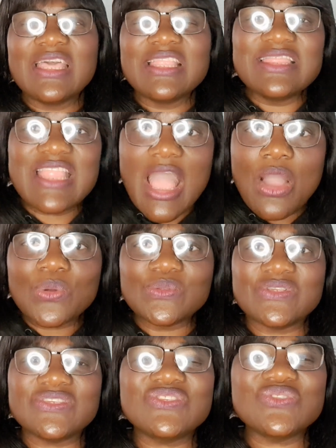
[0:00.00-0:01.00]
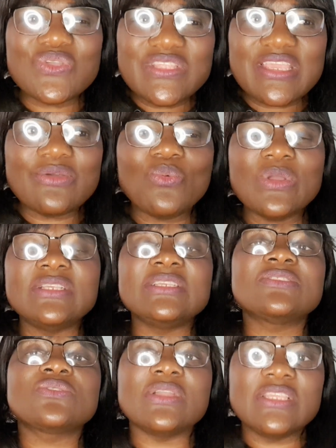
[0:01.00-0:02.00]
Now, study, what is
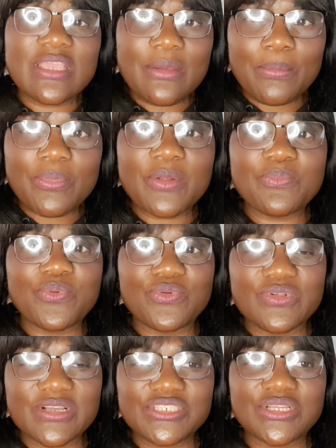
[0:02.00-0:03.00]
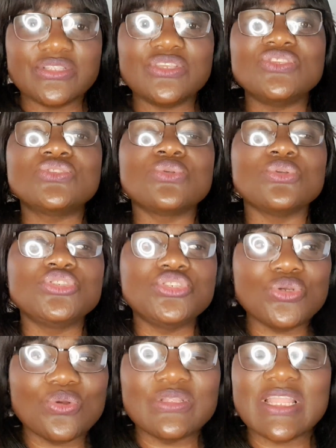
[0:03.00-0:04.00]
study plan progression? Is to
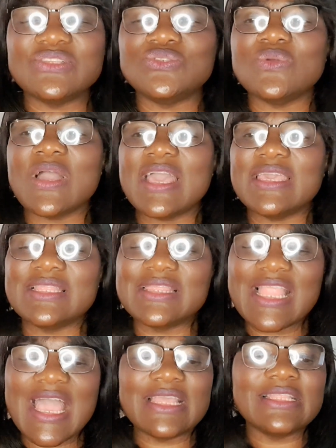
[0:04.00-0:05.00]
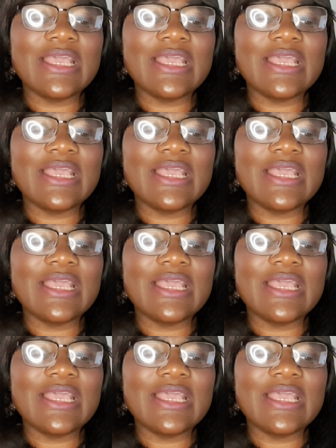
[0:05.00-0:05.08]
show that you are in line.